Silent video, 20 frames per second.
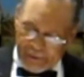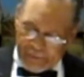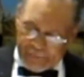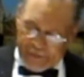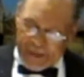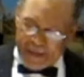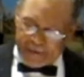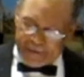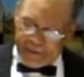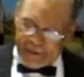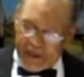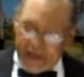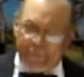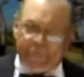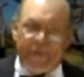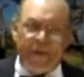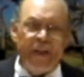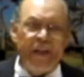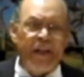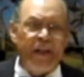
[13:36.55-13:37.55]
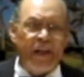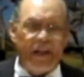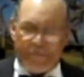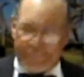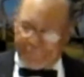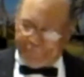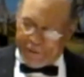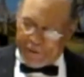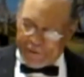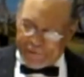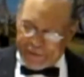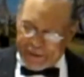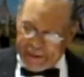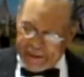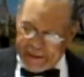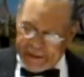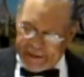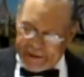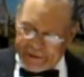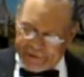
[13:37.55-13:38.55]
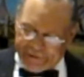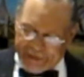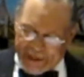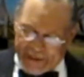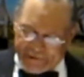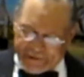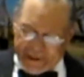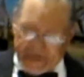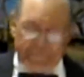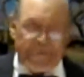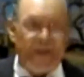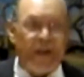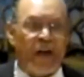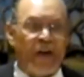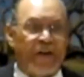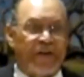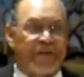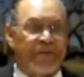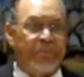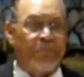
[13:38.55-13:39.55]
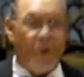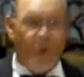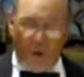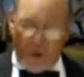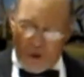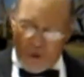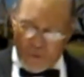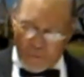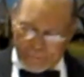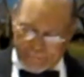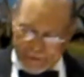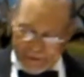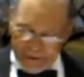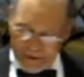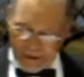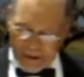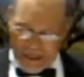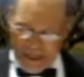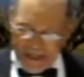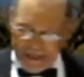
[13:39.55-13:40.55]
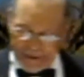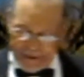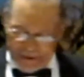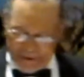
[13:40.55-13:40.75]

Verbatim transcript: that nothing in thirty years has given us more hope and